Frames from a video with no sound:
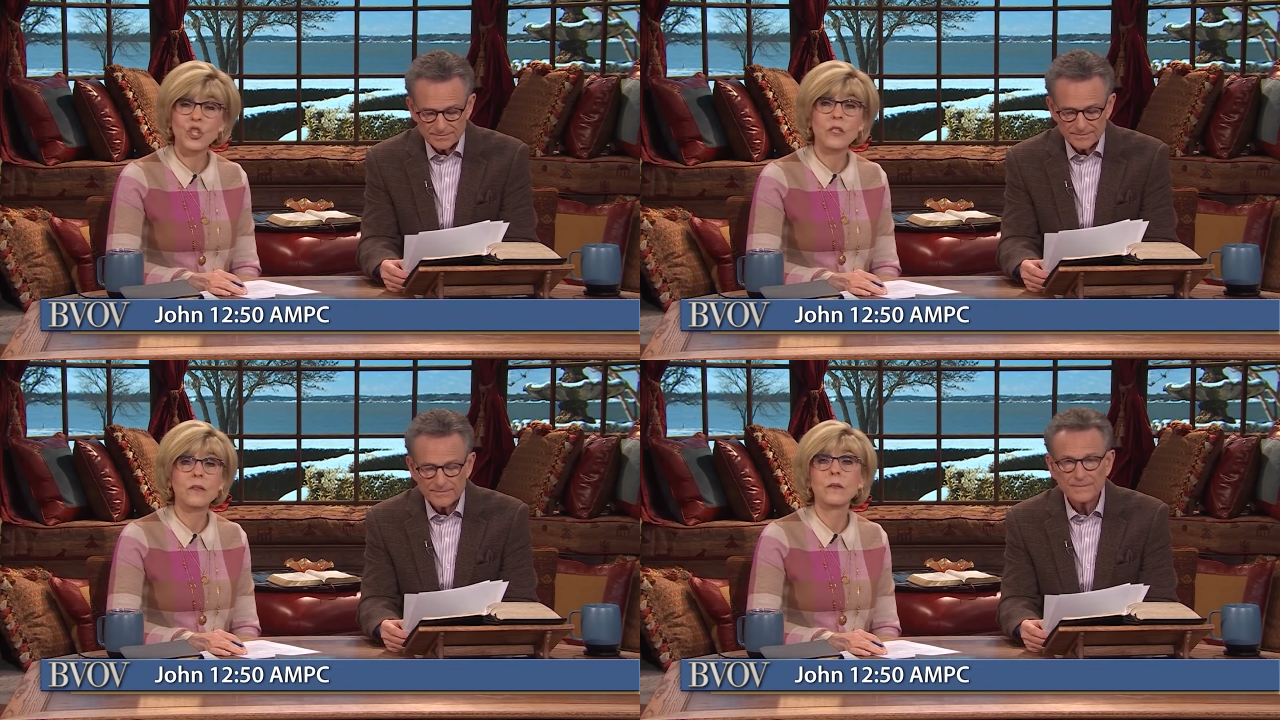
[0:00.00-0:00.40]

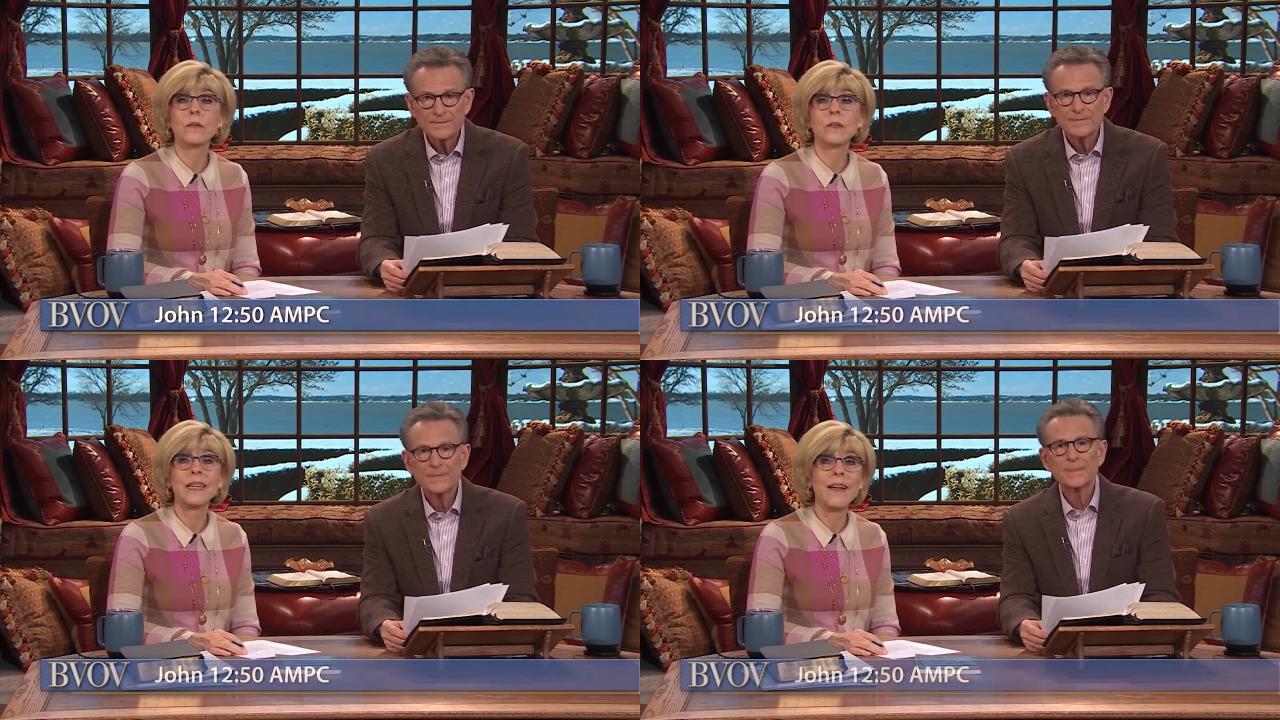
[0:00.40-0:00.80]

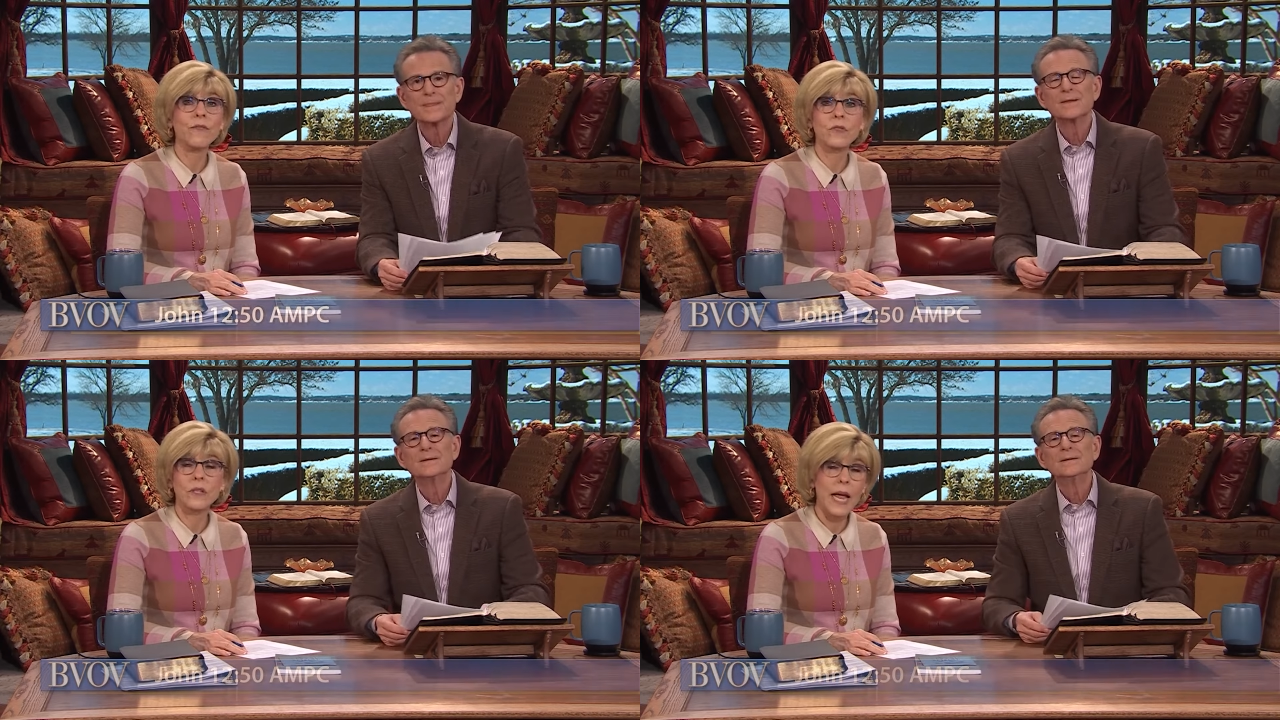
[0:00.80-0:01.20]
Speaker 1: Jesus never
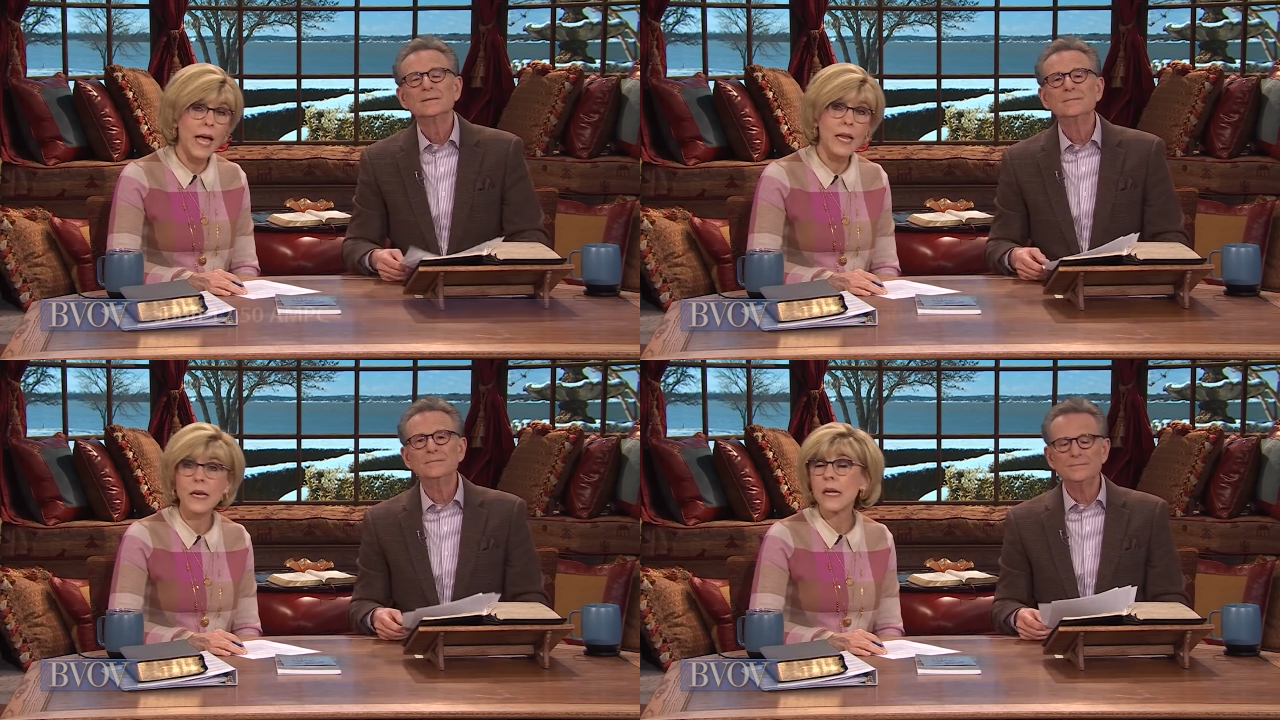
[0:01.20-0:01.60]

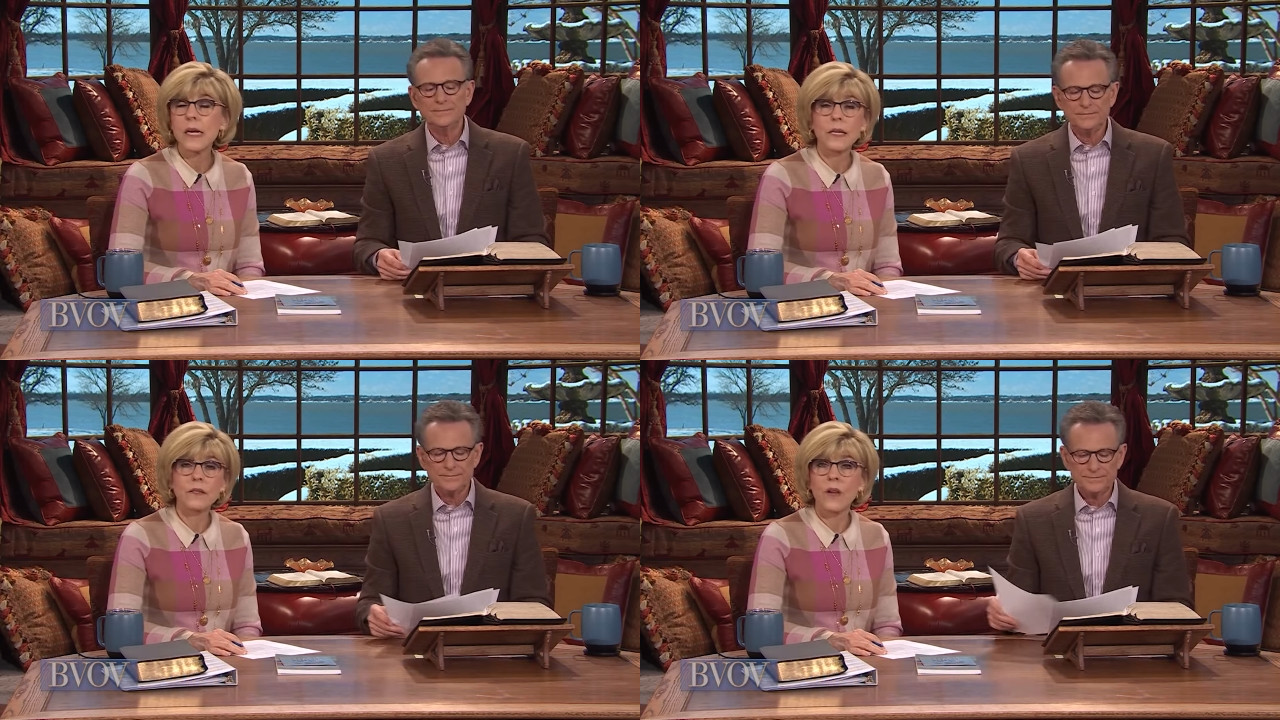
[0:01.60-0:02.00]
said,
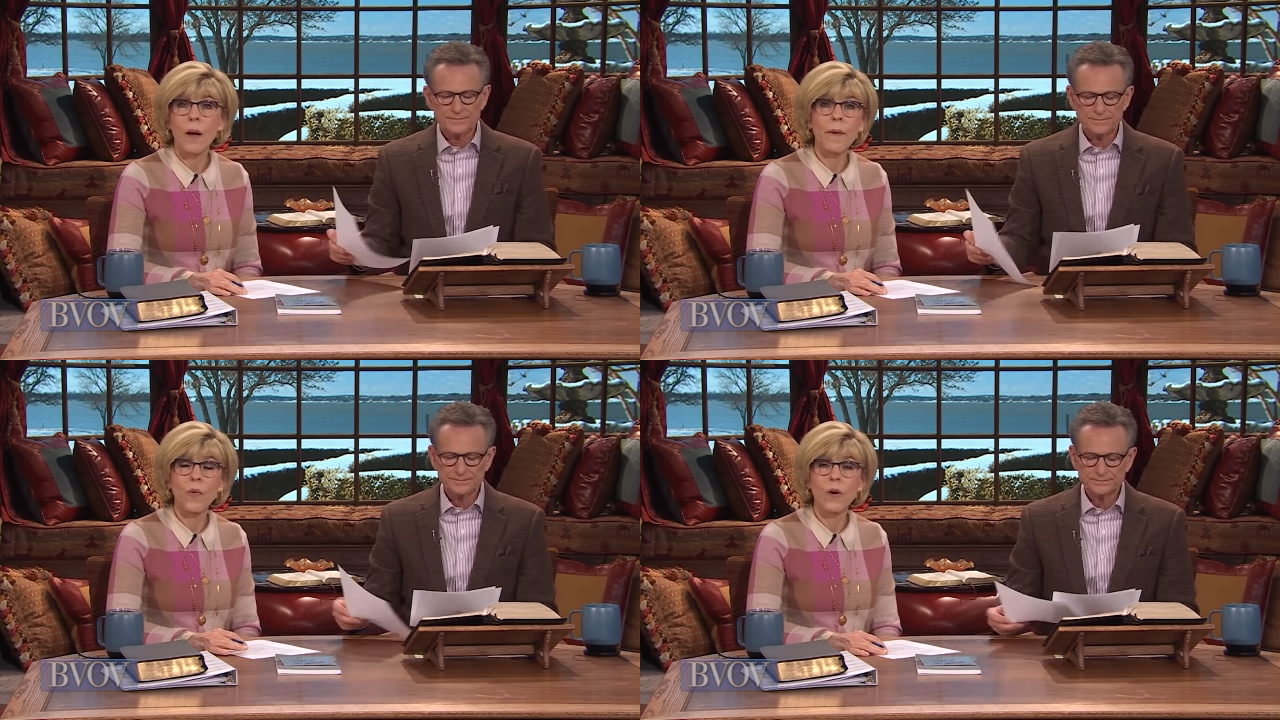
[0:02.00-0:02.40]
it's not
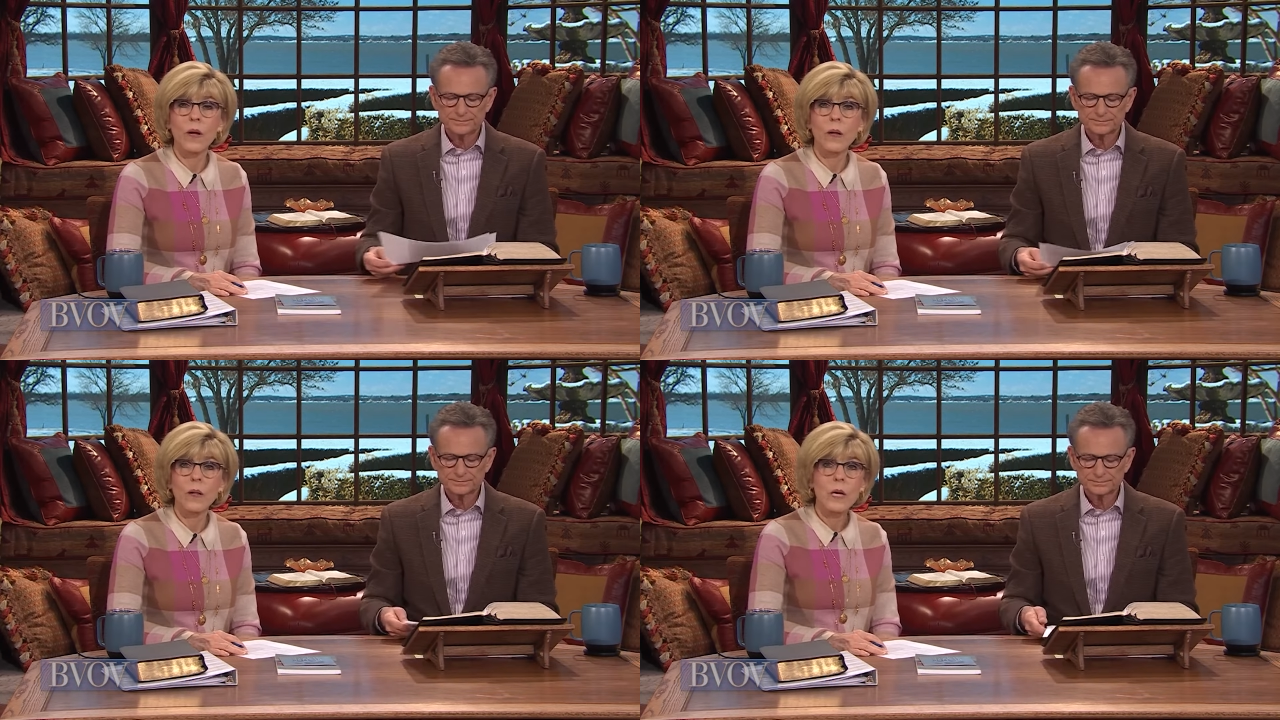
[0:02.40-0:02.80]
my
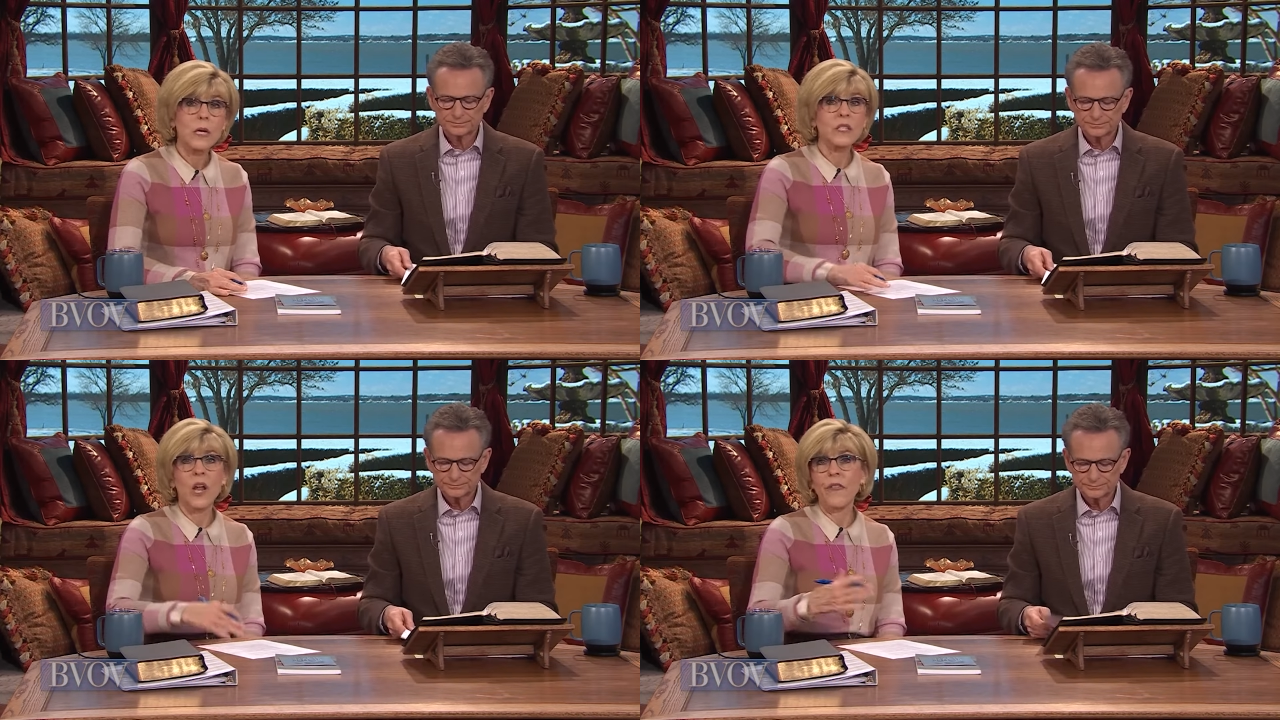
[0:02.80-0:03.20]
will,
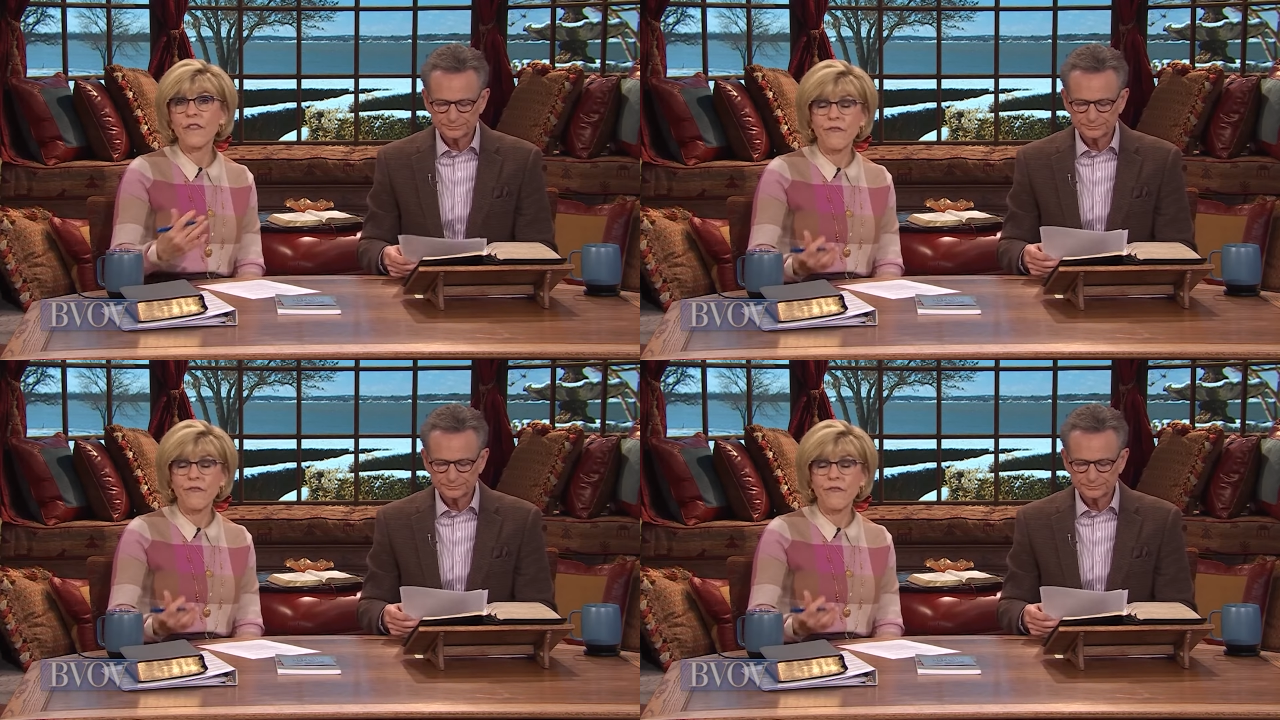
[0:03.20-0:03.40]
it's not the